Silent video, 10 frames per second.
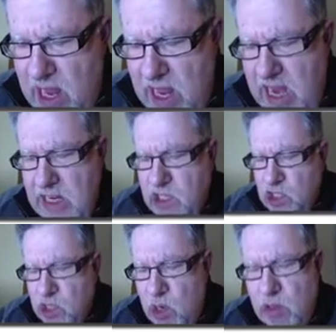It
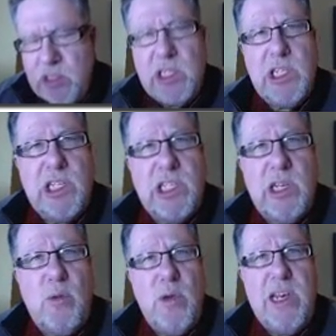installs this
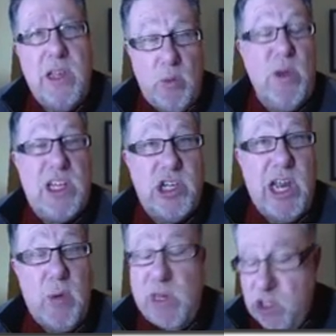little
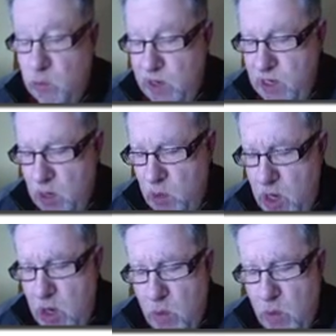widget window,